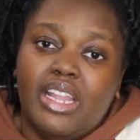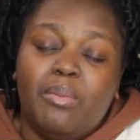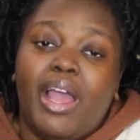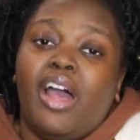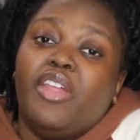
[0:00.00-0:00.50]

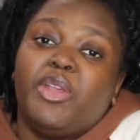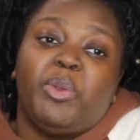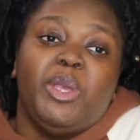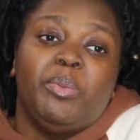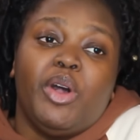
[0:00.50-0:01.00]
By other
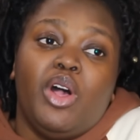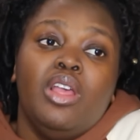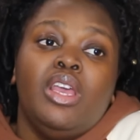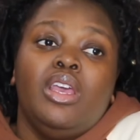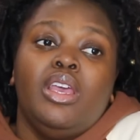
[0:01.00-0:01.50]
people,
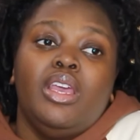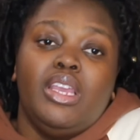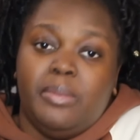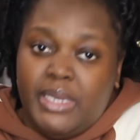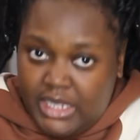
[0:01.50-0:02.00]
he
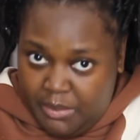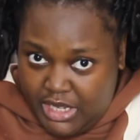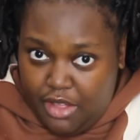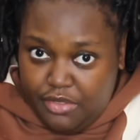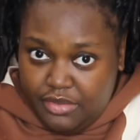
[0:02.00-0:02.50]
means himself.